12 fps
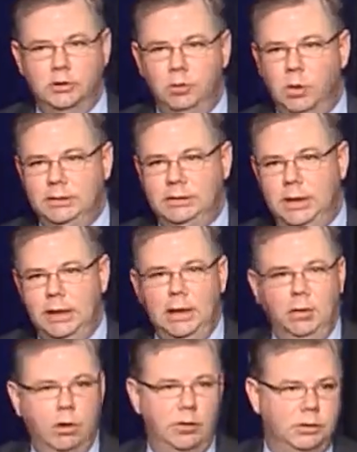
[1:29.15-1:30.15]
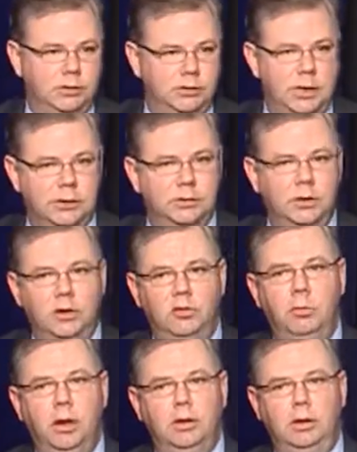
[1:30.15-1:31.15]
what's in it and whether it's
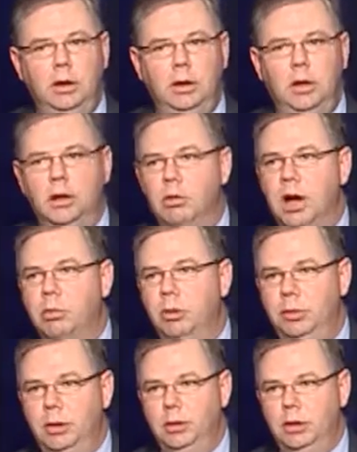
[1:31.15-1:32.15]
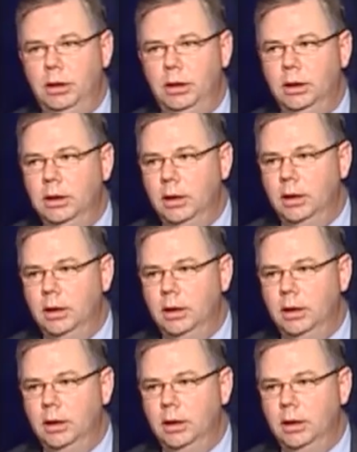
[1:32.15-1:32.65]
sensitive, but the interoperability